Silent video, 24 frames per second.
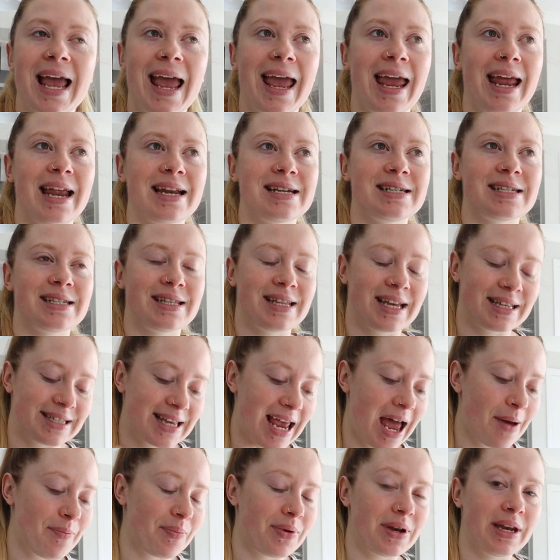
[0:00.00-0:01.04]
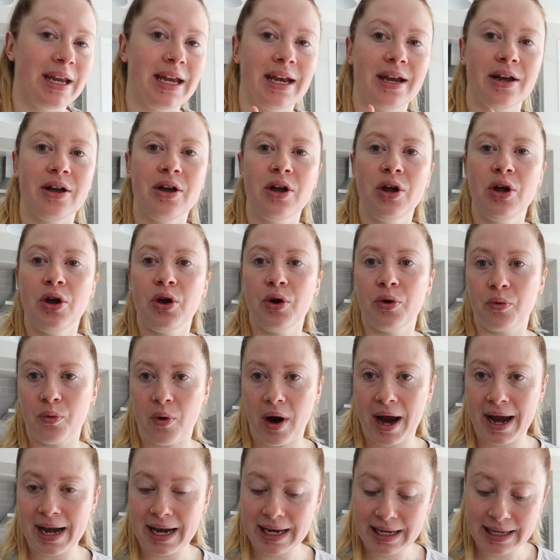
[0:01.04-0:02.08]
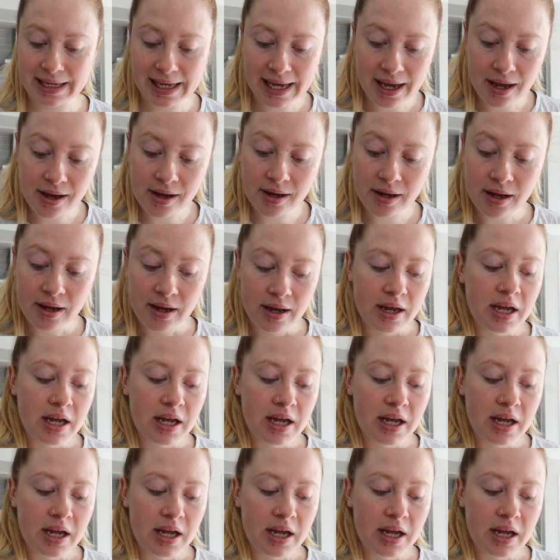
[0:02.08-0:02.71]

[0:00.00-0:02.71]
and that's happening right here.